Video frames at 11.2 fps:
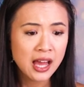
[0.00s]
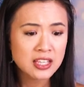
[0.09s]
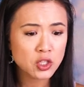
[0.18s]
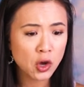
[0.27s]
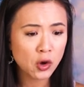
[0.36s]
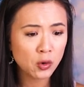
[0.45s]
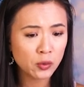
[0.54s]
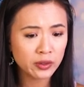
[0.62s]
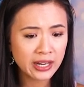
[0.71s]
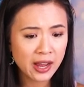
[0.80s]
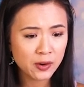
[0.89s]

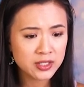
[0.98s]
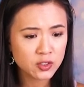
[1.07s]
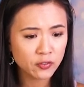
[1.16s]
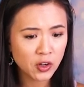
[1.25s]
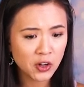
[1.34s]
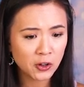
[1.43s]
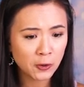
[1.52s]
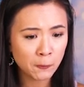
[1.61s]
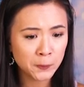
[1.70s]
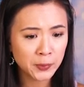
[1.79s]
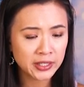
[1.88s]
So now it's
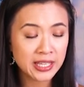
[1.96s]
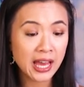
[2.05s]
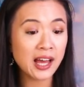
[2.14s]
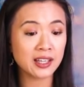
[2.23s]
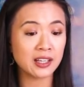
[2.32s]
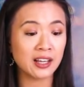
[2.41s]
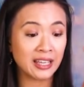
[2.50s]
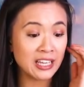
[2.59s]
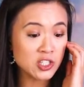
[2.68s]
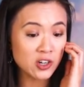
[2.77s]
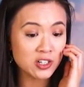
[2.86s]
fall, but yeah, uh,
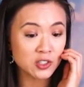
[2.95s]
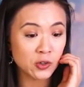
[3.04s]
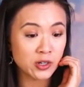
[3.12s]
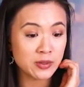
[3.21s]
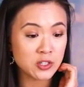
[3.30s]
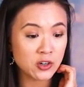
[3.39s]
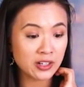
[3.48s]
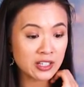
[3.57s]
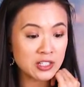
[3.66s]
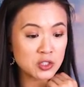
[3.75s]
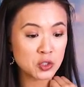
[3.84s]
King Jared is going to be
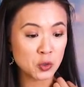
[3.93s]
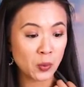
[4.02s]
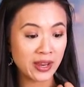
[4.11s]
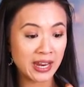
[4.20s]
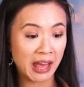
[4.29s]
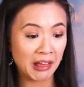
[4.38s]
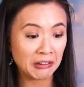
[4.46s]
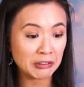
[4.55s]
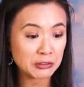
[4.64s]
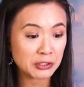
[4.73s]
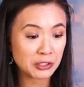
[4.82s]
turning into an
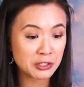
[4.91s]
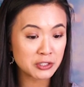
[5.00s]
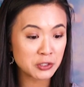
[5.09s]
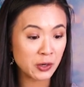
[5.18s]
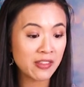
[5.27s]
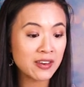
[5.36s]
elder soon.